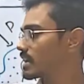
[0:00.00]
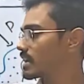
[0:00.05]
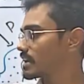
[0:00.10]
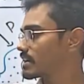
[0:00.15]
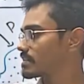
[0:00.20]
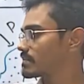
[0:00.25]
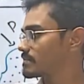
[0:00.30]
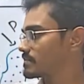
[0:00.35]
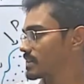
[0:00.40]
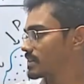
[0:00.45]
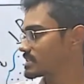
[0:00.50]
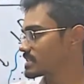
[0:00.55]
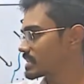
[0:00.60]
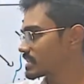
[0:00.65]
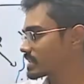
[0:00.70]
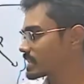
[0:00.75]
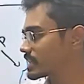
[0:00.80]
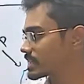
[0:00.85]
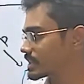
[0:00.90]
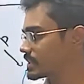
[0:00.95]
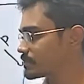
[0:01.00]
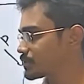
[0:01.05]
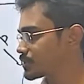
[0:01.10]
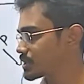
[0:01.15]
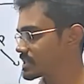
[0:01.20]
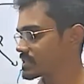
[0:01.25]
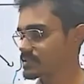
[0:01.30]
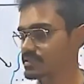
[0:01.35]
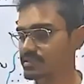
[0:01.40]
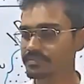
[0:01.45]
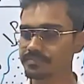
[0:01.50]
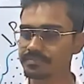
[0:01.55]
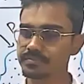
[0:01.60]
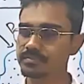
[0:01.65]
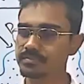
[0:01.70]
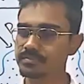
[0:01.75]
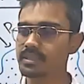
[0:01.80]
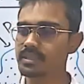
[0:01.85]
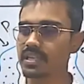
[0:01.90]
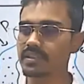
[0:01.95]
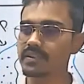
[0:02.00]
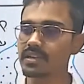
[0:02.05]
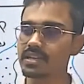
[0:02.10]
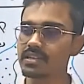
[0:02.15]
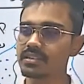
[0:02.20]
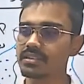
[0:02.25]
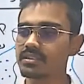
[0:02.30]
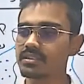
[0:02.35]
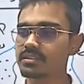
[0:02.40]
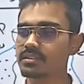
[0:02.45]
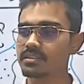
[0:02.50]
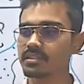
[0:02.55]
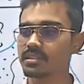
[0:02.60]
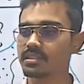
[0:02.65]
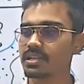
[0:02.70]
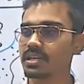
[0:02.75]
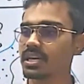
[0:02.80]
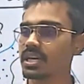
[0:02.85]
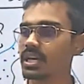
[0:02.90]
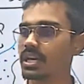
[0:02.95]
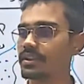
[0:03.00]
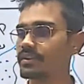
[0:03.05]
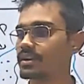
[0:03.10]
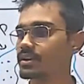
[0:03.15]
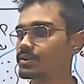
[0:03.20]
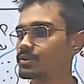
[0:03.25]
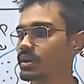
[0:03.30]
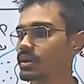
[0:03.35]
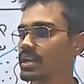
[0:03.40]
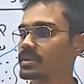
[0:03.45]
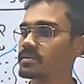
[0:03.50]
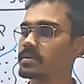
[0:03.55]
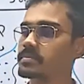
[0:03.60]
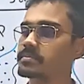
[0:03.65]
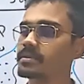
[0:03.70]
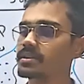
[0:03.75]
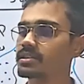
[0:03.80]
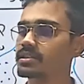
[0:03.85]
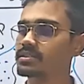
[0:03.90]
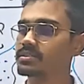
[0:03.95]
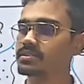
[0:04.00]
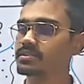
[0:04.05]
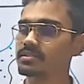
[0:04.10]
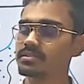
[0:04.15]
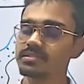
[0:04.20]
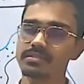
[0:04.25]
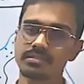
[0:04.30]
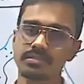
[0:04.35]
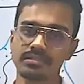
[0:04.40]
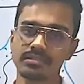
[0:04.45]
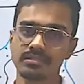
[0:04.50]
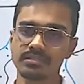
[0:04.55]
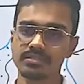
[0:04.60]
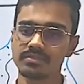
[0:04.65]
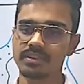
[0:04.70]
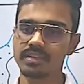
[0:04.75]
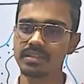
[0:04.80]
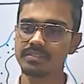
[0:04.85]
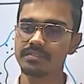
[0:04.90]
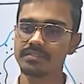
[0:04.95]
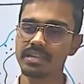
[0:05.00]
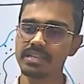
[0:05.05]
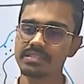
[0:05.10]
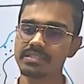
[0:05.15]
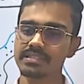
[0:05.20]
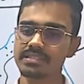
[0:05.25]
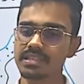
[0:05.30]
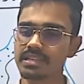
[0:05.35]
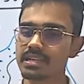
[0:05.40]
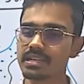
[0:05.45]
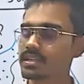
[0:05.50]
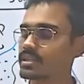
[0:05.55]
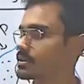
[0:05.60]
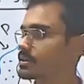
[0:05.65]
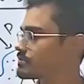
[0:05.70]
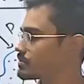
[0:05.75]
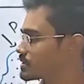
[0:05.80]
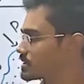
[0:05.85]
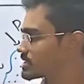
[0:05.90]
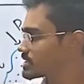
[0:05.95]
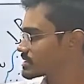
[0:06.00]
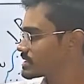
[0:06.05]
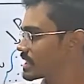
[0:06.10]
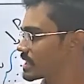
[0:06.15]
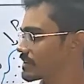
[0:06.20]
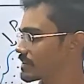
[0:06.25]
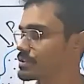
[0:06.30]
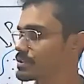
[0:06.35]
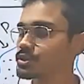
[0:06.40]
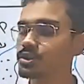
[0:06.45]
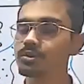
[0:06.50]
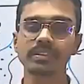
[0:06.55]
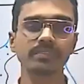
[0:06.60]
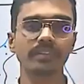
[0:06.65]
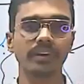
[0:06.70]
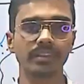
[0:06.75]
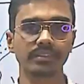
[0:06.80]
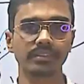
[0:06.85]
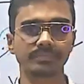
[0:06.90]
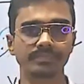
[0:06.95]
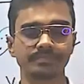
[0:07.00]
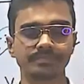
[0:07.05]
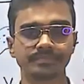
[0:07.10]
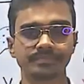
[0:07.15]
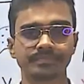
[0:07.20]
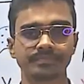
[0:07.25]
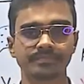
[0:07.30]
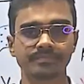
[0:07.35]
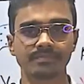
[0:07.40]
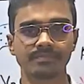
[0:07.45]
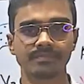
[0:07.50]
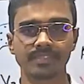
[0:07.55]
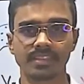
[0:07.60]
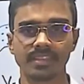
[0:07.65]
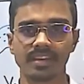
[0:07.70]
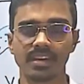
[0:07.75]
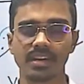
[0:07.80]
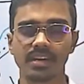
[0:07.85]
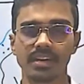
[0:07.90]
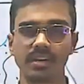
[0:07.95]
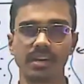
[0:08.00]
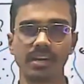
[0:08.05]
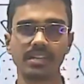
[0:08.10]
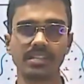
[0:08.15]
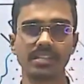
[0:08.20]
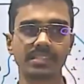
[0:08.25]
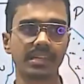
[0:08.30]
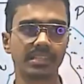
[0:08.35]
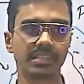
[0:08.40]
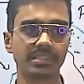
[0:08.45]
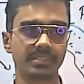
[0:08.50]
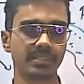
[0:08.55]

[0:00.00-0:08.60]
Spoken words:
What is a single term for this? Anyone who can remember? What is a single term for this? Delta V over V1. I discussed.